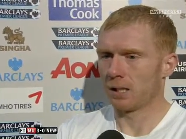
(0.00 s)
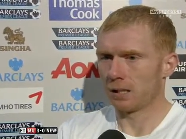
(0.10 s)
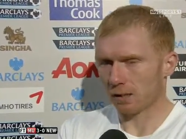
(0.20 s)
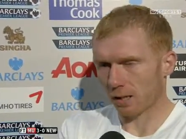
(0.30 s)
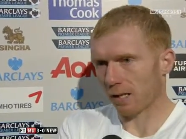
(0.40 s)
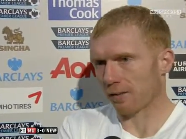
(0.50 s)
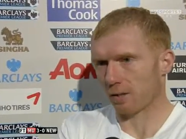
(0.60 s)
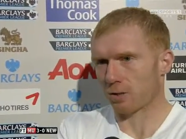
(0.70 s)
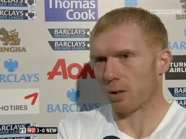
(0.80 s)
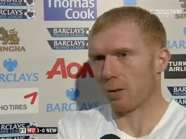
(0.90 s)
Yeah, I think
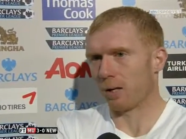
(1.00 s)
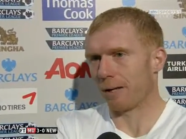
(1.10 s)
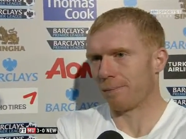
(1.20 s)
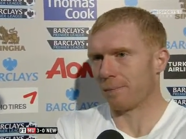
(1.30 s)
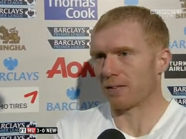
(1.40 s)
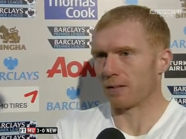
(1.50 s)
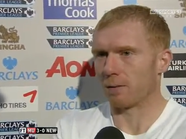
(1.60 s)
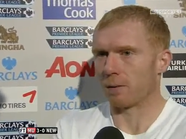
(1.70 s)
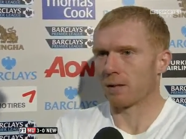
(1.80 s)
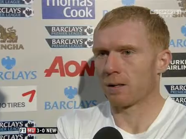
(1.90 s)
so. I think
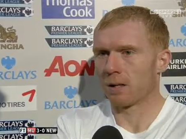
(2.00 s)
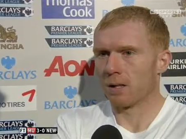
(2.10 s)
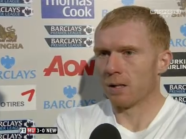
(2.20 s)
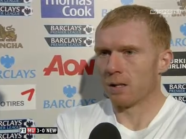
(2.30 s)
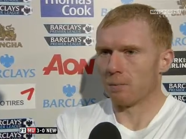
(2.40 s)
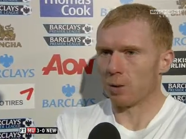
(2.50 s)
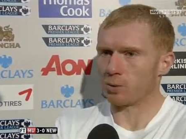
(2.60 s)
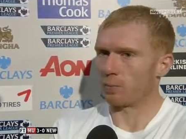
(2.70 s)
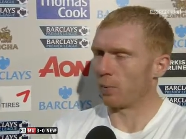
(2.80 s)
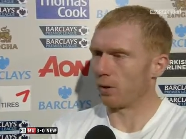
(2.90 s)
the most
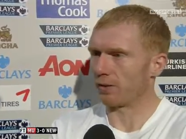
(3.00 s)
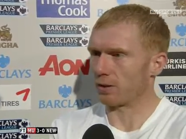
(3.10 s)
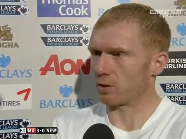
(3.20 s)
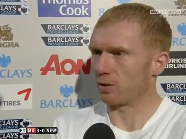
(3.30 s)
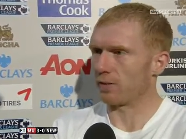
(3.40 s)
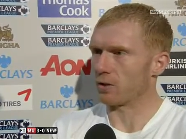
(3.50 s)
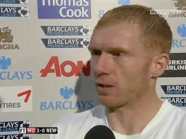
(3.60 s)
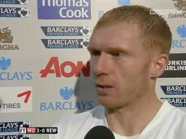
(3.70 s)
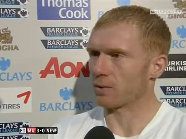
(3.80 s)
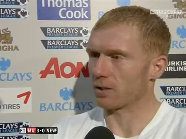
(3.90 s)
important thing to the first
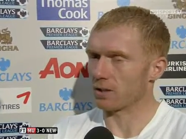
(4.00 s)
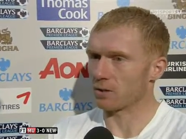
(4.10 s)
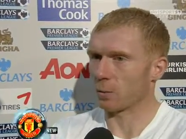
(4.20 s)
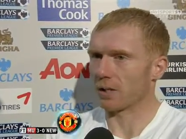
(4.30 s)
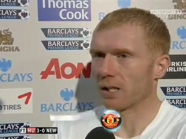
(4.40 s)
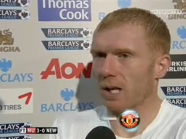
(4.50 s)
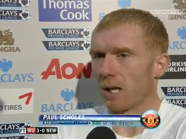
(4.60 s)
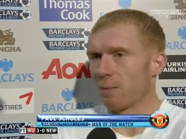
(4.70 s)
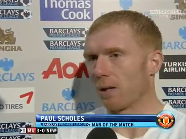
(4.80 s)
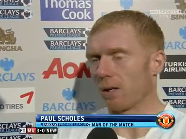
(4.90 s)
game is to win the
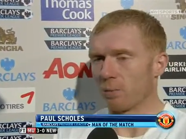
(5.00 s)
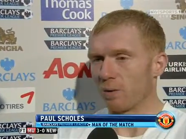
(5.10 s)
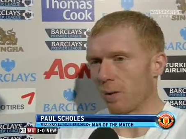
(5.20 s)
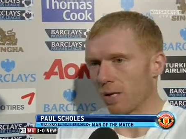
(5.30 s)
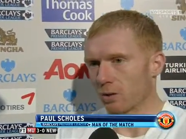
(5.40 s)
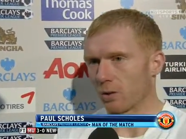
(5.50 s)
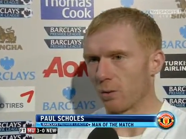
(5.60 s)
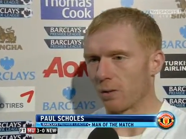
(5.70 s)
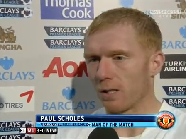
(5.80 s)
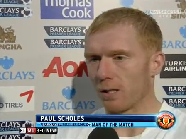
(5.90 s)
game. We've managed to do
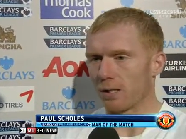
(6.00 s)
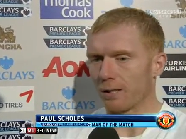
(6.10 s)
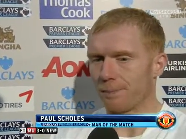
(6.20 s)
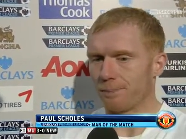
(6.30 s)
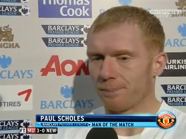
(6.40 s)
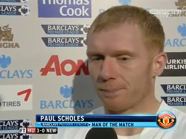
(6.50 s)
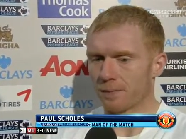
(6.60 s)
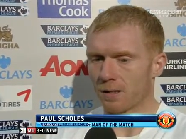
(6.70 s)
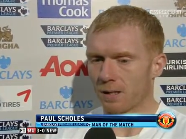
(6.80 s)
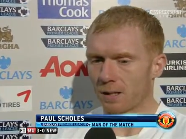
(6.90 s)
that.
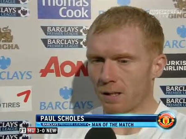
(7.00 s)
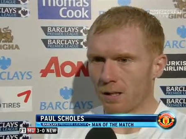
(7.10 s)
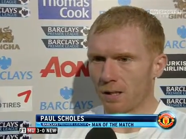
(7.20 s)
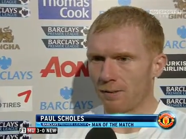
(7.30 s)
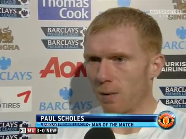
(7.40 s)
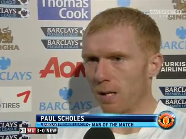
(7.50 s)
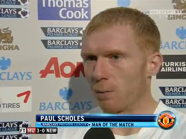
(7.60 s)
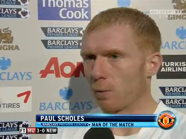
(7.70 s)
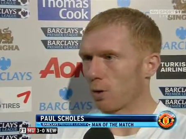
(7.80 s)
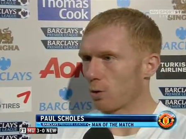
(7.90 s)
I think
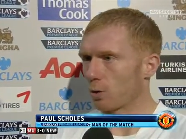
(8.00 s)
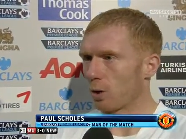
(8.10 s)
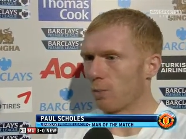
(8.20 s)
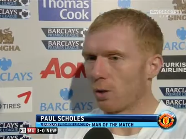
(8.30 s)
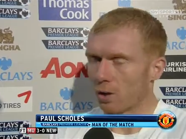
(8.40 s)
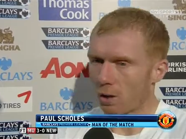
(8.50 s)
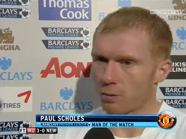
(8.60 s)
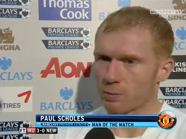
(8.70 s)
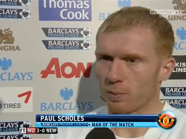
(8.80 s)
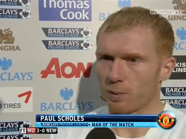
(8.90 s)
maybe we could have scored more
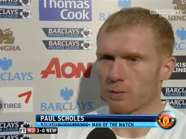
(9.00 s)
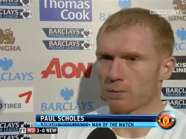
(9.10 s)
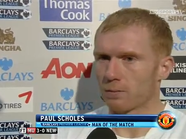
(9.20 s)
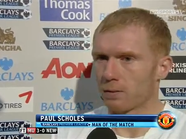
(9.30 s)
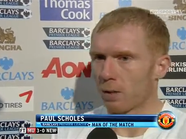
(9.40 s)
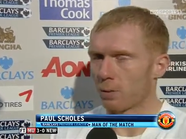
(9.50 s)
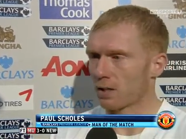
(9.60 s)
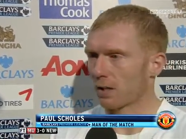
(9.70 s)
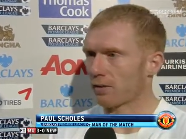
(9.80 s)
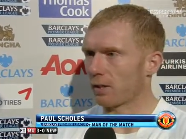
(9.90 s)
goals, but you know, we'll
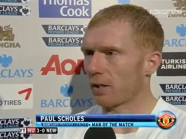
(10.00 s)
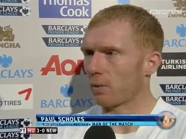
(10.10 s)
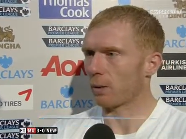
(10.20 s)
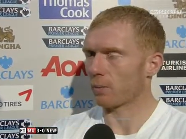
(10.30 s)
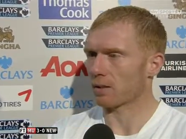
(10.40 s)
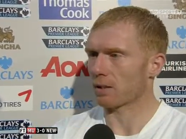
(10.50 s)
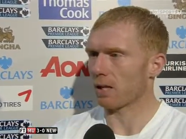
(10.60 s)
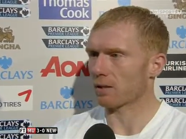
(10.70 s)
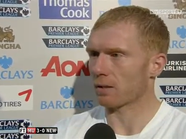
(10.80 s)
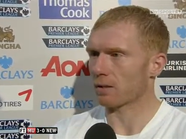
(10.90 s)
take a 3-0 win at the
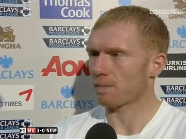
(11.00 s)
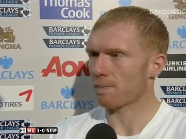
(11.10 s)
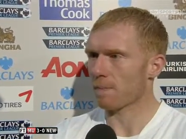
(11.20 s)
start of the season.